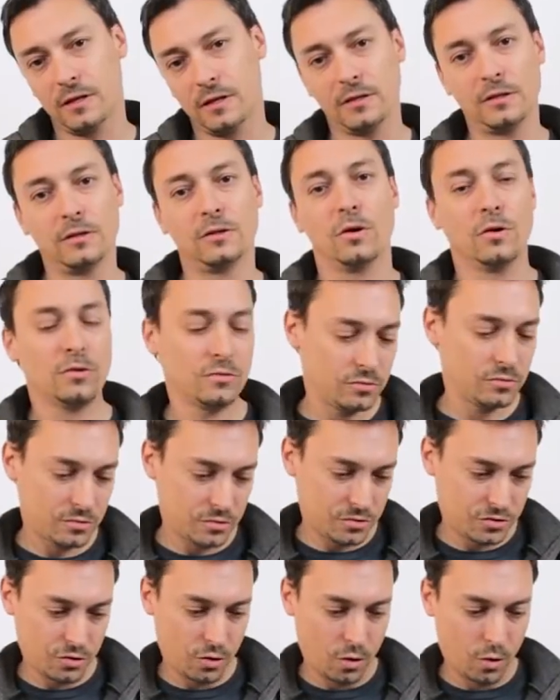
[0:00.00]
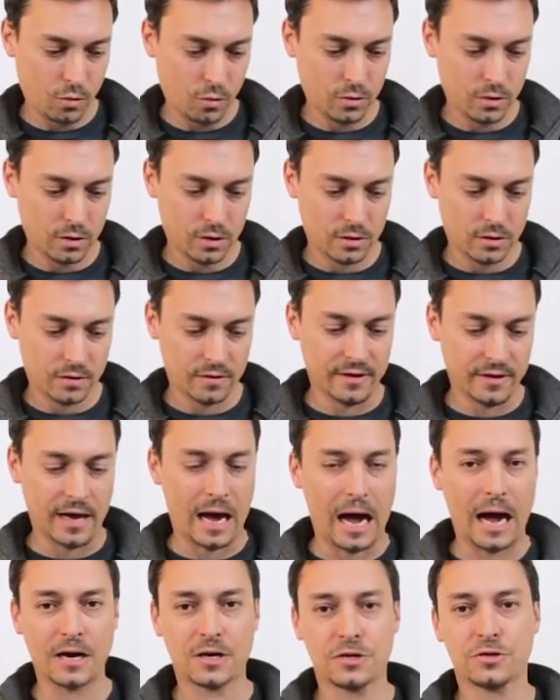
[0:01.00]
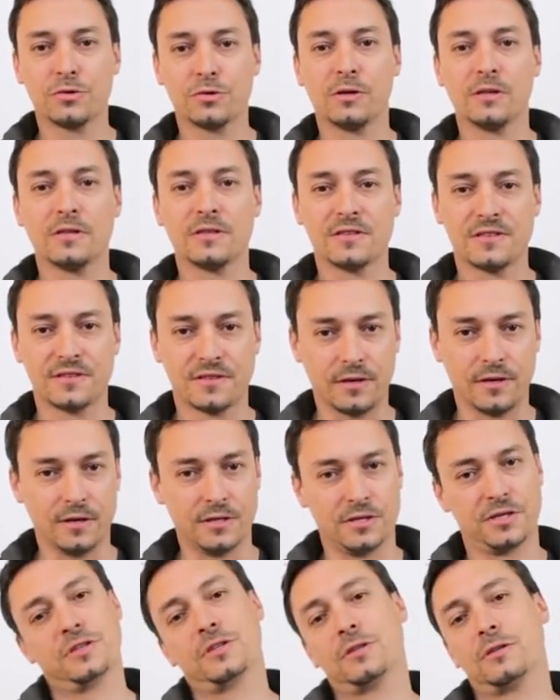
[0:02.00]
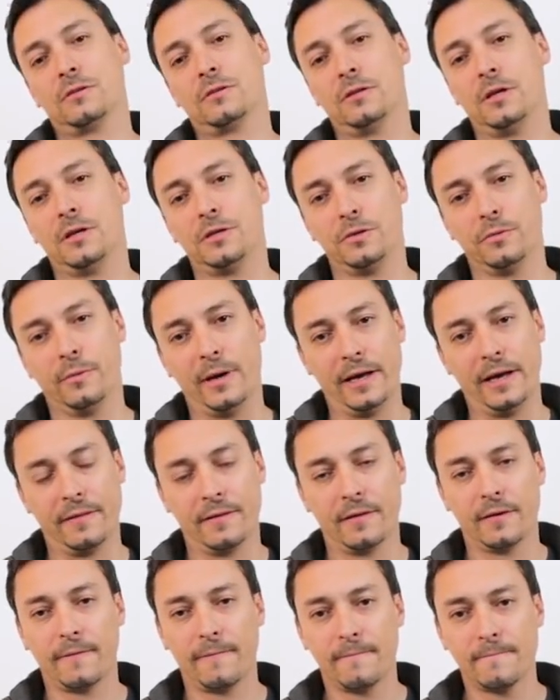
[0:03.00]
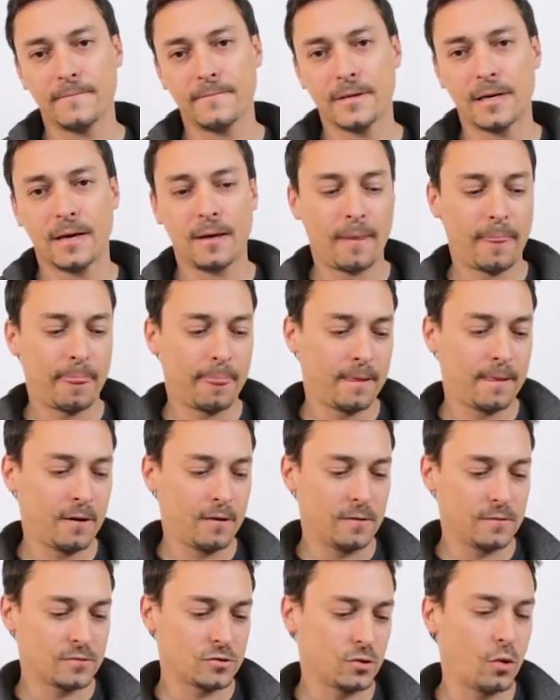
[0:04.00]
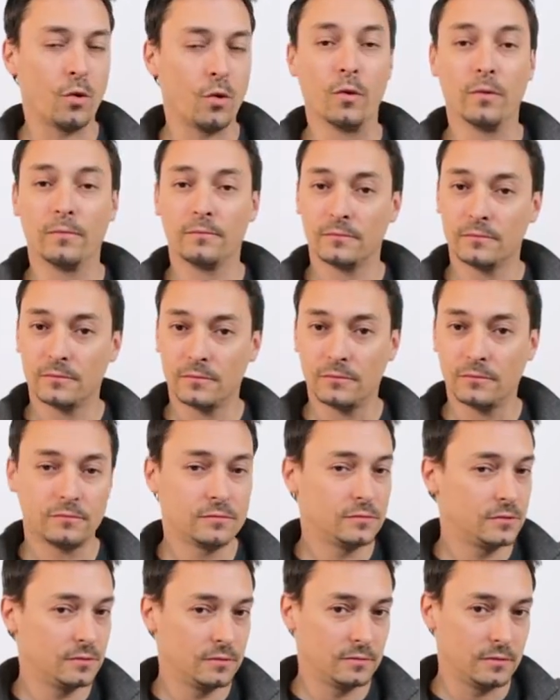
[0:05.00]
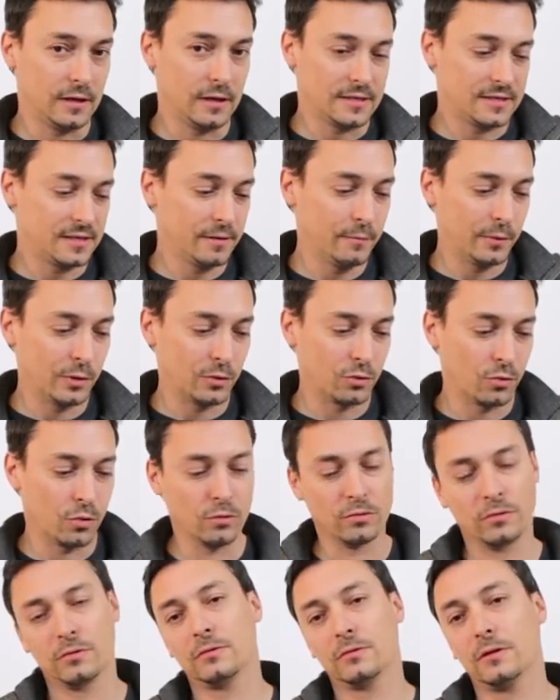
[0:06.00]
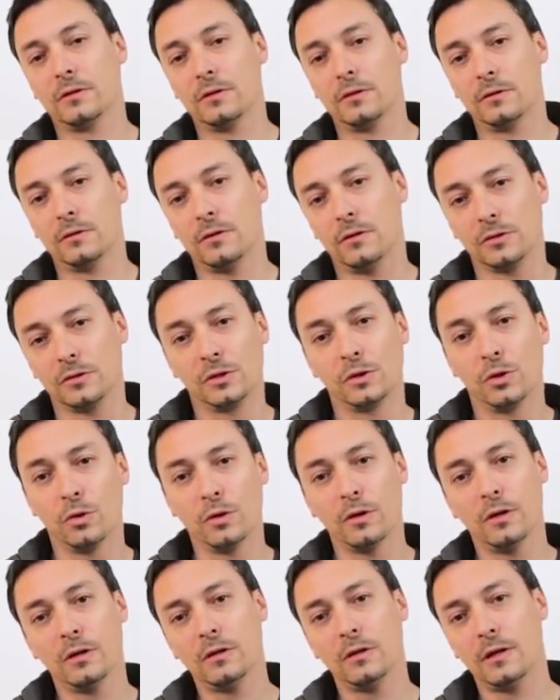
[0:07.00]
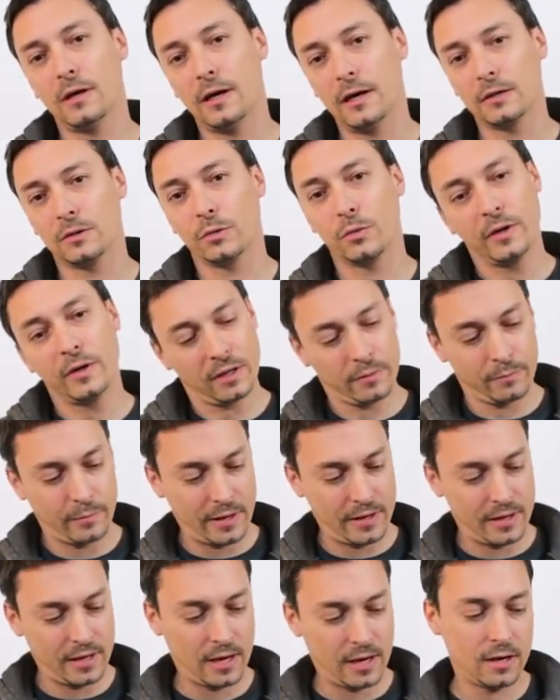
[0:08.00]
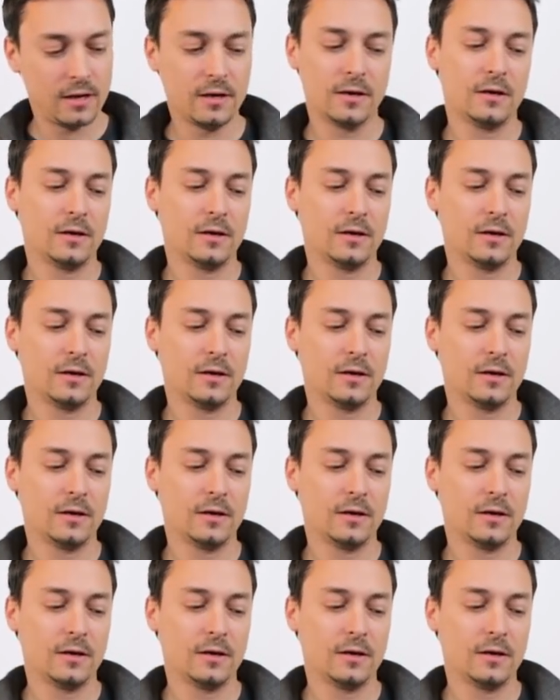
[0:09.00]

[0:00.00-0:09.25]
and don't show the actual search that you made. So a simple rule. On Google and Wikipedia,